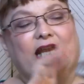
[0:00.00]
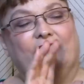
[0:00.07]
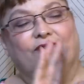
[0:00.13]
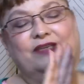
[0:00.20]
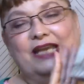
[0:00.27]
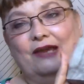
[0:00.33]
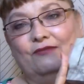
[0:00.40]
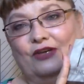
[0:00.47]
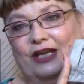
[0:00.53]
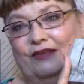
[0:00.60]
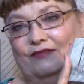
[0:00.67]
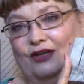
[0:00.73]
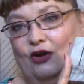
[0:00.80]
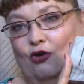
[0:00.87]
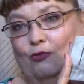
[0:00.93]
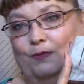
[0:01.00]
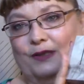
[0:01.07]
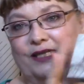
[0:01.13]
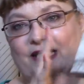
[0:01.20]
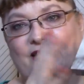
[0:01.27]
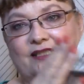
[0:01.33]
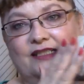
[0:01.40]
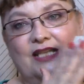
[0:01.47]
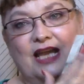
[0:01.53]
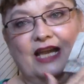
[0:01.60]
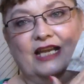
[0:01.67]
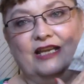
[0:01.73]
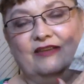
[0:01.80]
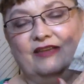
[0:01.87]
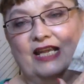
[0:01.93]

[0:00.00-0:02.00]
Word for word: I've never even opened this. I